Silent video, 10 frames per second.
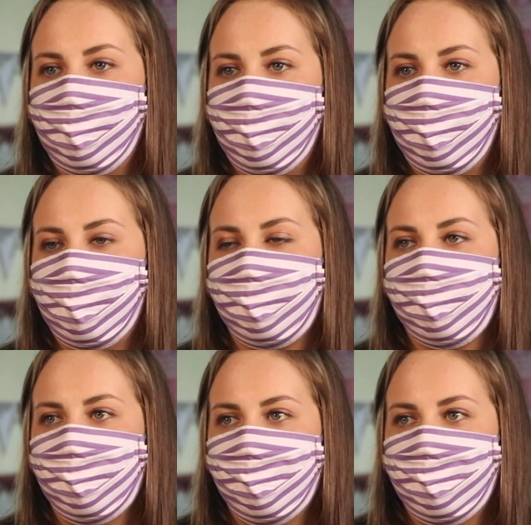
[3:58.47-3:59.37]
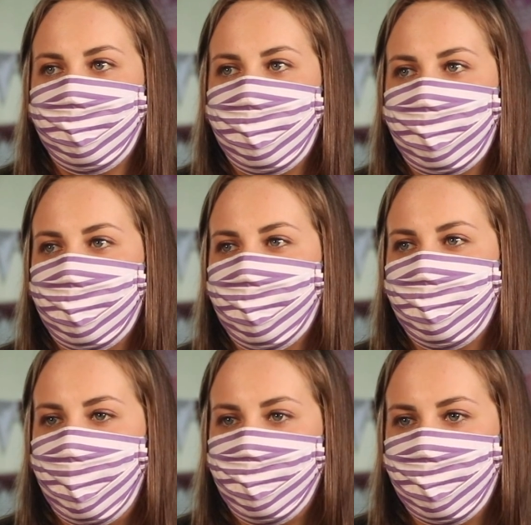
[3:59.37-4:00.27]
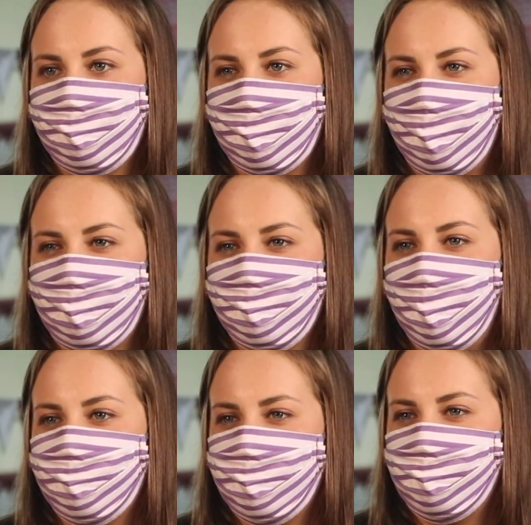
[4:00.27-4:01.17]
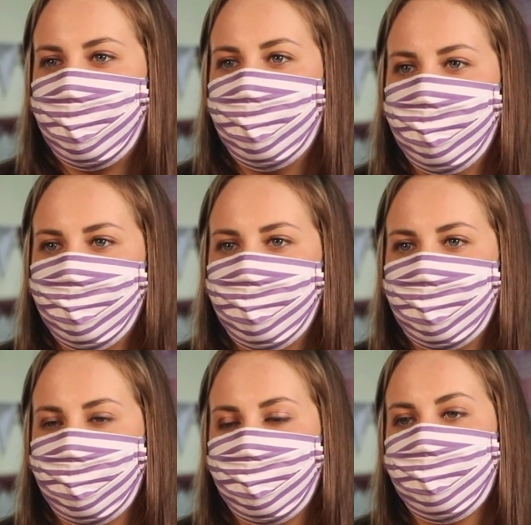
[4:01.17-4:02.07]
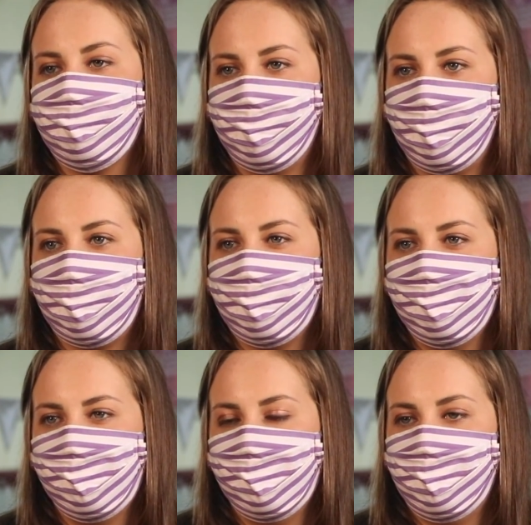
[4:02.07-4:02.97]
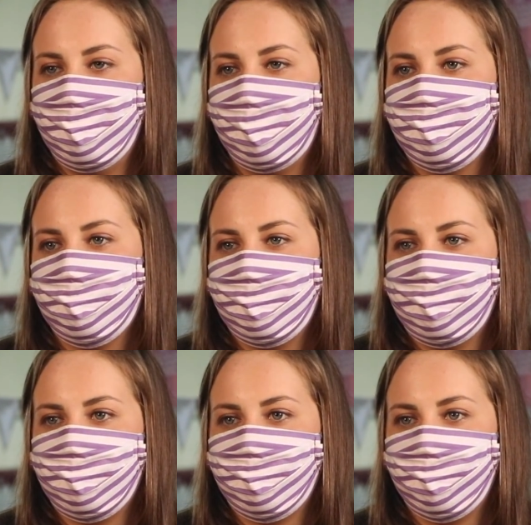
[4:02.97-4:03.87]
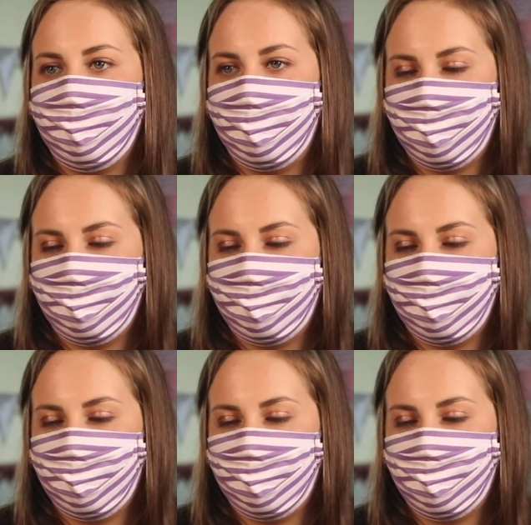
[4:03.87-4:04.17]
are picking the right place that God's called you to be, because that's important. Because when it's where